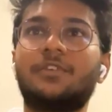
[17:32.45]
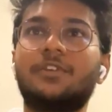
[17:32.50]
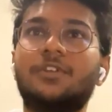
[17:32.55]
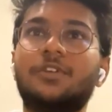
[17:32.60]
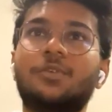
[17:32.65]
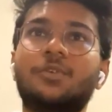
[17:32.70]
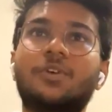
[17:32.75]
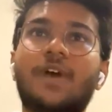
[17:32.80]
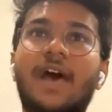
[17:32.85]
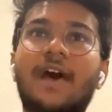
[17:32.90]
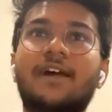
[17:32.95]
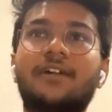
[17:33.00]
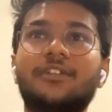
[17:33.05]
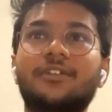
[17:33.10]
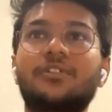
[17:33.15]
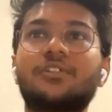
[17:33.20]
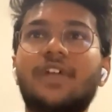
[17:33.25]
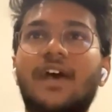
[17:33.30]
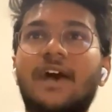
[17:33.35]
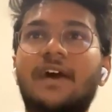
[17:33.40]

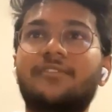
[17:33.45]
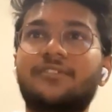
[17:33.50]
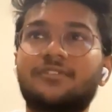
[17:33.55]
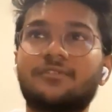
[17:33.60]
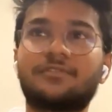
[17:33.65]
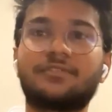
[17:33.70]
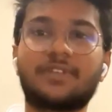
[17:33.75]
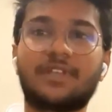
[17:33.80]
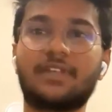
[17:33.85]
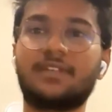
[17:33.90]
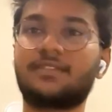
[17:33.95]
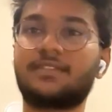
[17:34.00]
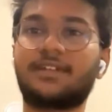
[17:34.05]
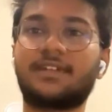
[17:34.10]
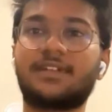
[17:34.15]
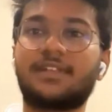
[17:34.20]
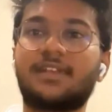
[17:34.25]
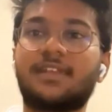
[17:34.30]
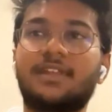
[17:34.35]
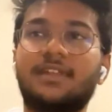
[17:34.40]
you'd have to phrase
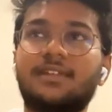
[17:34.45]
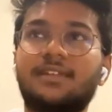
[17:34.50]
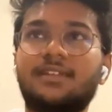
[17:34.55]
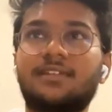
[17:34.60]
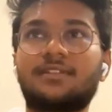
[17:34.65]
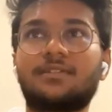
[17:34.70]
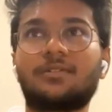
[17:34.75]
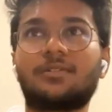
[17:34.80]
that in English.